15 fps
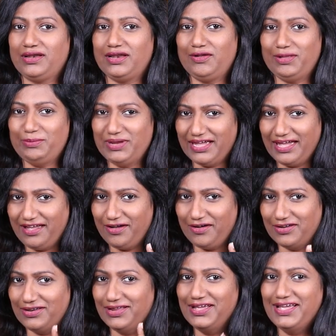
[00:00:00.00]
Now let me hang
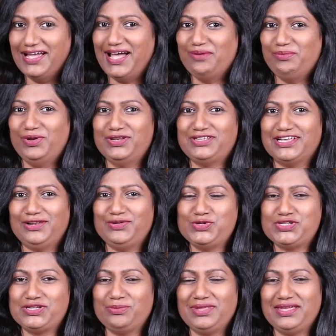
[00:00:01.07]
on. I'm going to tell you
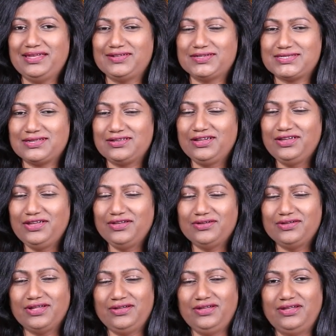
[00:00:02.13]
something else, a
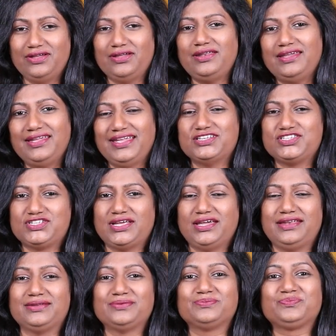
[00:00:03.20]
good
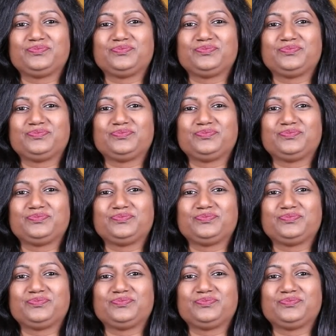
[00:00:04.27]
insight.